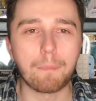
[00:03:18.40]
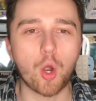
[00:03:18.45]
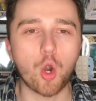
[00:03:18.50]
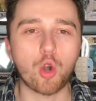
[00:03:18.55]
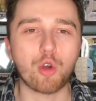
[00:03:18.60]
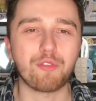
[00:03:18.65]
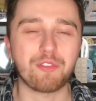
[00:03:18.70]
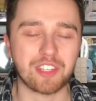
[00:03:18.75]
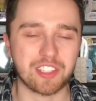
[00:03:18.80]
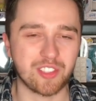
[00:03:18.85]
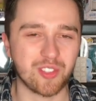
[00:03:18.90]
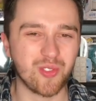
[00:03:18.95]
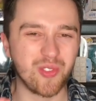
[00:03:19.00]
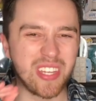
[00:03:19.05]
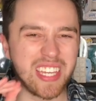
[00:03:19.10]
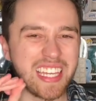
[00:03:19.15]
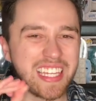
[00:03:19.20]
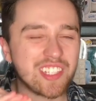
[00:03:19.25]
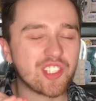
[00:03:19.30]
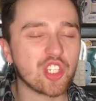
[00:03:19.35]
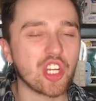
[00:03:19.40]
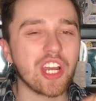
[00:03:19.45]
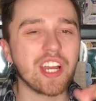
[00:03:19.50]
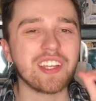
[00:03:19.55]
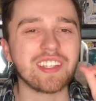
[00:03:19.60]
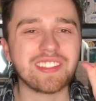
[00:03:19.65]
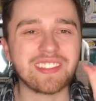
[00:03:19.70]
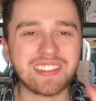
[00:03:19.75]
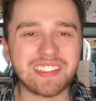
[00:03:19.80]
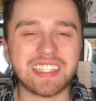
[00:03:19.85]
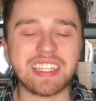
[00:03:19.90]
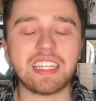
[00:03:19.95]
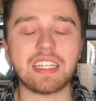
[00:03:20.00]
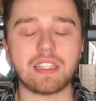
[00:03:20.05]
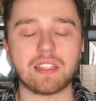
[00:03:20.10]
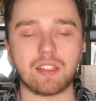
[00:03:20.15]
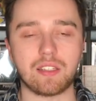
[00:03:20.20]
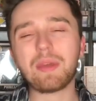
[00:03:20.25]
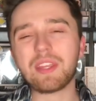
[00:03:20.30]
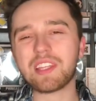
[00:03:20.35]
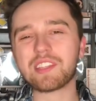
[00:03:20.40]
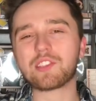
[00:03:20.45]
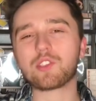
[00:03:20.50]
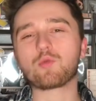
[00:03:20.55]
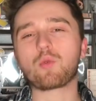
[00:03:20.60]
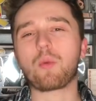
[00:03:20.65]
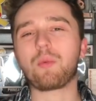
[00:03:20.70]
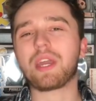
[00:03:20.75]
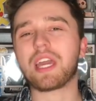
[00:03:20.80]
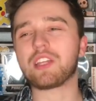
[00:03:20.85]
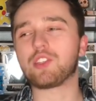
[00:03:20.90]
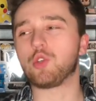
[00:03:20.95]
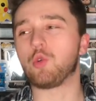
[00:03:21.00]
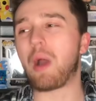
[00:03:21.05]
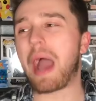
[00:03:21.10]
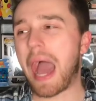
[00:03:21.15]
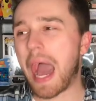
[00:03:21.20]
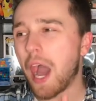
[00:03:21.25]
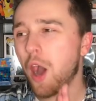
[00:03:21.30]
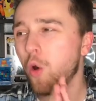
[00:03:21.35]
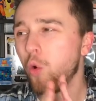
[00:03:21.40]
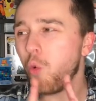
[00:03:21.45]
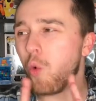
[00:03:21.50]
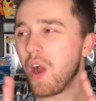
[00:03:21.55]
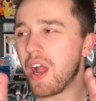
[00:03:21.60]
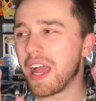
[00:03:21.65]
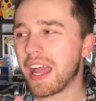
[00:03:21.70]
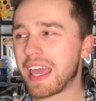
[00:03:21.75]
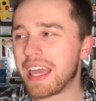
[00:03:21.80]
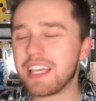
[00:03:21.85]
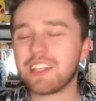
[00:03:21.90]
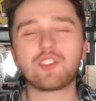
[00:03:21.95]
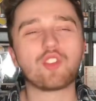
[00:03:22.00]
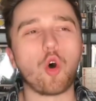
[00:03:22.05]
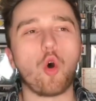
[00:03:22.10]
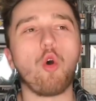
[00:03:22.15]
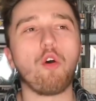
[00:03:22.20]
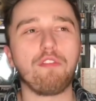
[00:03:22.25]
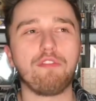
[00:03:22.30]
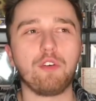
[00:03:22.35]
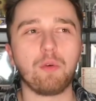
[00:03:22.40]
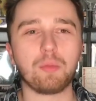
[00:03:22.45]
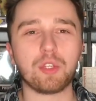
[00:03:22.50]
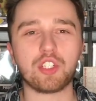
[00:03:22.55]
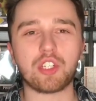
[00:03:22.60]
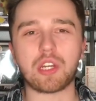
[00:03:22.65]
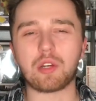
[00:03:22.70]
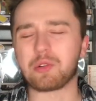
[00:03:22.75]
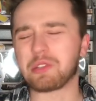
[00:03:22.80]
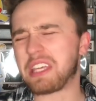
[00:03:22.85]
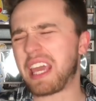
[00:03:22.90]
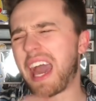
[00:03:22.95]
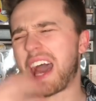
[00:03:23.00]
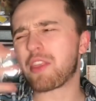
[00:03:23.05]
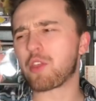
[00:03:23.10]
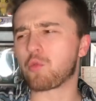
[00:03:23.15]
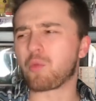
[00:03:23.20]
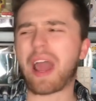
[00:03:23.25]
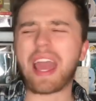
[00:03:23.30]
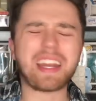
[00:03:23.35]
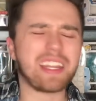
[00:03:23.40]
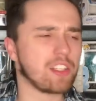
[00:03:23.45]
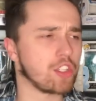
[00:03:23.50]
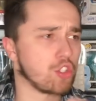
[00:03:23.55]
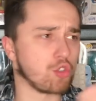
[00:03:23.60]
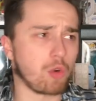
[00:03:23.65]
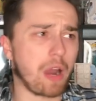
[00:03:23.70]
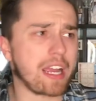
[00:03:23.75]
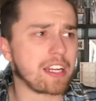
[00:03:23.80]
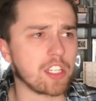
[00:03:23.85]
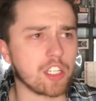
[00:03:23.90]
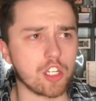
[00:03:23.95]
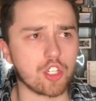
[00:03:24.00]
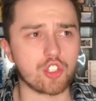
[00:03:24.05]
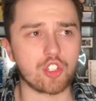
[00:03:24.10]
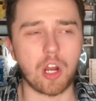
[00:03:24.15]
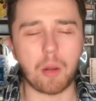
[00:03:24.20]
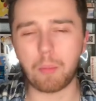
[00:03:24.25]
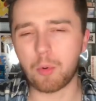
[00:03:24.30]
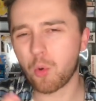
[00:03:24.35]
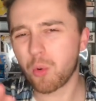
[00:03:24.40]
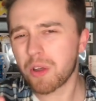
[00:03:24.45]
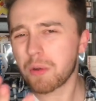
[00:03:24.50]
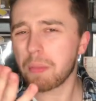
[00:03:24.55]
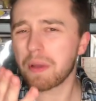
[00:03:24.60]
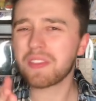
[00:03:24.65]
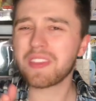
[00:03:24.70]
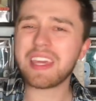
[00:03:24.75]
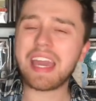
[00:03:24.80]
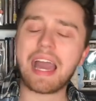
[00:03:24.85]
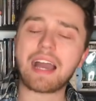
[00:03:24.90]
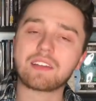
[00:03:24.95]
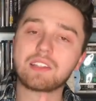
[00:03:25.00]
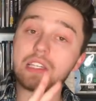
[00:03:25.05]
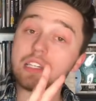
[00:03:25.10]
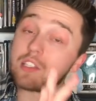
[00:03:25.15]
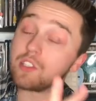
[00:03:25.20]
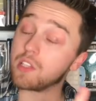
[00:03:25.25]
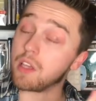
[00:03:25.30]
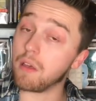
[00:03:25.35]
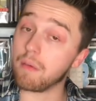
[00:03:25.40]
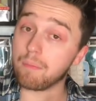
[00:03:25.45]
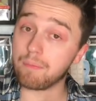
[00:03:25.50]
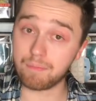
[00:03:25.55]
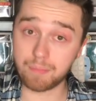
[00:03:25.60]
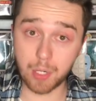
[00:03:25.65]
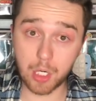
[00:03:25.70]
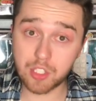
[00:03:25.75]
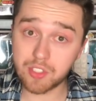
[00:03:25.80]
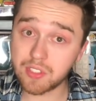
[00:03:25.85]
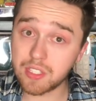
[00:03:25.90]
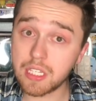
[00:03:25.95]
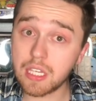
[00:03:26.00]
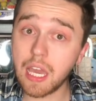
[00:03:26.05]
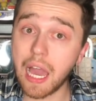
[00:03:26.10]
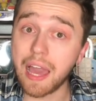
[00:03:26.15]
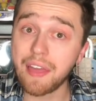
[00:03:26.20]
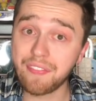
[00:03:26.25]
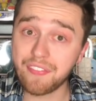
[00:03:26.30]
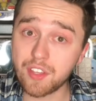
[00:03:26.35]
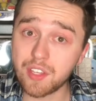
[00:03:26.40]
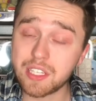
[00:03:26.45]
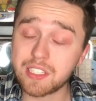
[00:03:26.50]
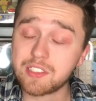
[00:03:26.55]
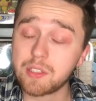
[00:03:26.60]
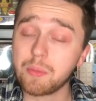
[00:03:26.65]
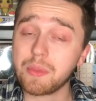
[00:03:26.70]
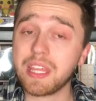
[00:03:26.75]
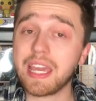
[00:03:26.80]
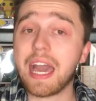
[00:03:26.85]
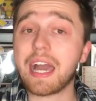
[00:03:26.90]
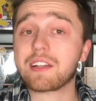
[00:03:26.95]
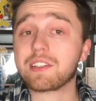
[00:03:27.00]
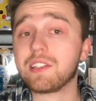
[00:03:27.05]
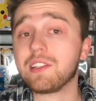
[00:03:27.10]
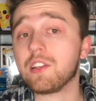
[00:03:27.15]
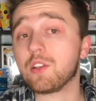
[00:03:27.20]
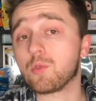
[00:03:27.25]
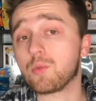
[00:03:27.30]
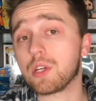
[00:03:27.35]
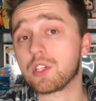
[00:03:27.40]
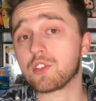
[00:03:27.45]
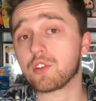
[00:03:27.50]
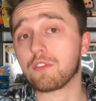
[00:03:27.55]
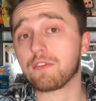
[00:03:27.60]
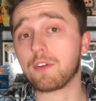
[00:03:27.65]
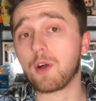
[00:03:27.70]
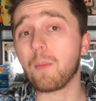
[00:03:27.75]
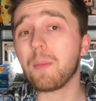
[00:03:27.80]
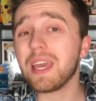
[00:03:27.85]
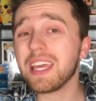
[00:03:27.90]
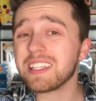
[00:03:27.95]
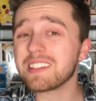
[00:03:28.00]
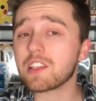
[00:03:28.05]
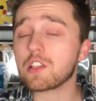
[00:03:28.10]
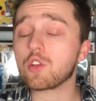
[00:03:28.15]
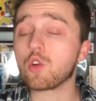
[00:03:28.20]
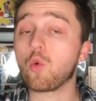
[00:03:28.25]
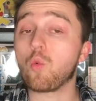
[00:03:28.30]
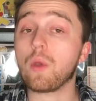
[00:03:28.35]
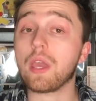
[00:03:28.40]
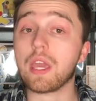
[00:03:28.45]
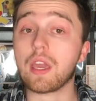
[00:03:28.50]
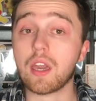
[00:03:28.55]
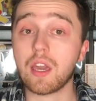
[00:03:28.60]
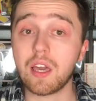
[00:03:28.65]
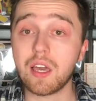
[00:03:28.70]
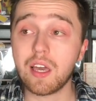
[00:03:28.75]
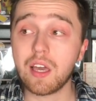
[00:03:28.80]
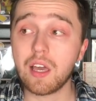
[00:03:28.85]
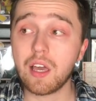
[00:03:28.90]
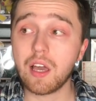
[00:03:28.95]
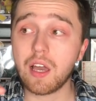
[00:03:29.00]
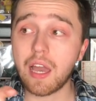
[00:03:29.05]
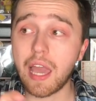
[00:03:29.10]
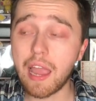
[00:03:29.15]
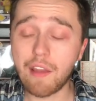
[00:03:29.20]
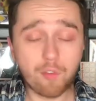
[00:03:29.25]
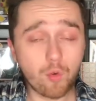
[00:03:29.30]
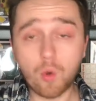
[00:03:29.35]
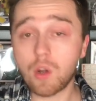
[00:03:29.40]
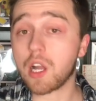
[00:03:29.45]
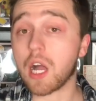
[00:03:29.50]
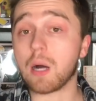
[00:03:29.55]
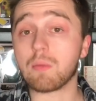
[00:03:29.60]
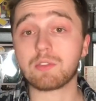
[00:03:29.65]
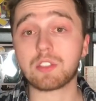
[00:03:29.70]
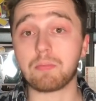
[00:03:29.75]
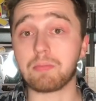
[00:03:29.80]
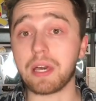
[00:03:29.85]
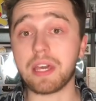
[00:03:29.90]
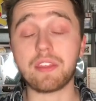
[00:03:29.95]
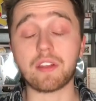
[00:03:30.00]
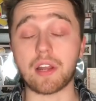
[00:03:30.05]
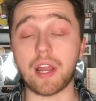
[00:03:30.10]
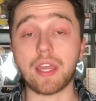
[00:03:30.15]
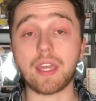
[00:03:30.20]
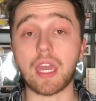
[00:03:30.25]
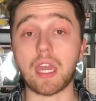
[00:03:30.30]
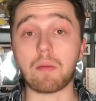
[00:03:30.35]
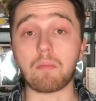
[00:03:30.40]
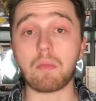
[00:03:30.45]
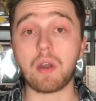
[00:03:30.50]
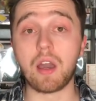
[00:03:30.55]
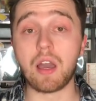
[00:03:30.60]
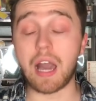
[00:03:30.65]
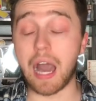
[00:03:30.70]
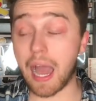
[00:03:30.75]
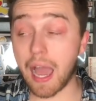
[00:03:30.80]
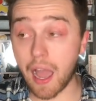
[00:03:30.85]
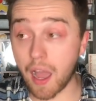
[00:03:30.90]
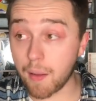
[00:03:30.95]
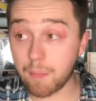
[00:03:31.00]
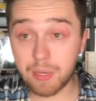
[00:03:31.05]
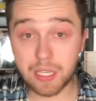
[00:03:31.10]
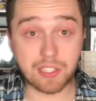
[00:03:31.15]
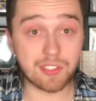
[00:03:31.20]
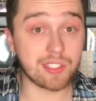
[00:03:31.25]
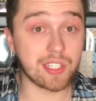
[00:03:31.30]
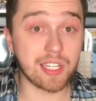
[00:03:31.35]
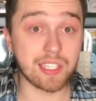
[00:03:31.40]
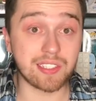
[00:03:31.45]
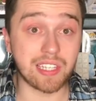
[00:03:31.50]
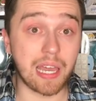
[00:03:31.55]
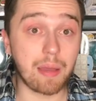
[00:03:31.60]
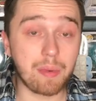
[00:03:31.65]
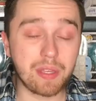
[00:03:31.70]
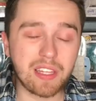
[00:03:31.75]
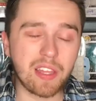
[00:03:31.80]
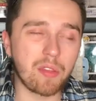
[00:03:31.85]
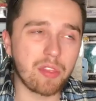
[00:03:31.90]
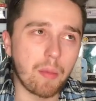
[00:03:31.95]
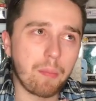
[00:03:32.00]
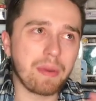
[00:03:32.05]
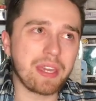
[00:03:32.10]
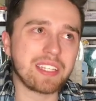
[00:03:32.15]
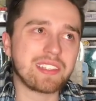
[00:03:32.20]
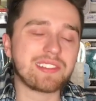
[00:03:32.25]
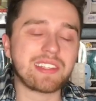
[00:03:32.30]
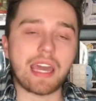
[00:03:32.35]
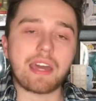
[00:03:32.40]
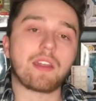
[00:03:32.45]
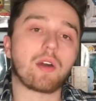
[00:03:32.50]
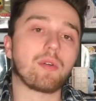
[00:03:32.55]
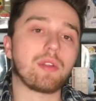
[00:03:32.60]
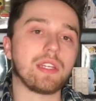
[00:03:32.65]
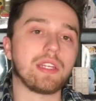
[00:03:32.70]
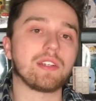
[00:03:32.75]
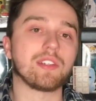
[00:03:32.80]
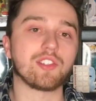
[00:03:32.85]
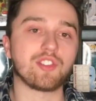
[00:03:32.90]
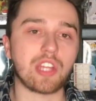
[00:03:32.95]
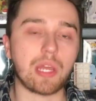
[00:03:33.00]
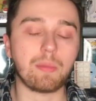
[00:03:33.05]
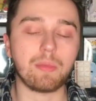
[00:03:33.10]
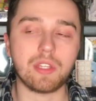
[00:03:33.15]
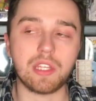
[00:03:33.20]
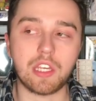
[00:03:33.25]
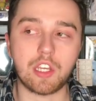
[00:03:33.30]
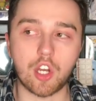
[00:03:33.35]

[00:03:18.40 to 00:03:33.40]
perfect to each scene. I mean, this is where we get to how is the whole film in general? Yeah, the writing, the directing are strong, but what about the acting? Because personally, I feel like some of the acting in the original film is a little weak. Everyone comes to play their A game. I, am being serious. I mean, the, the, big standout in here is Jamie Lee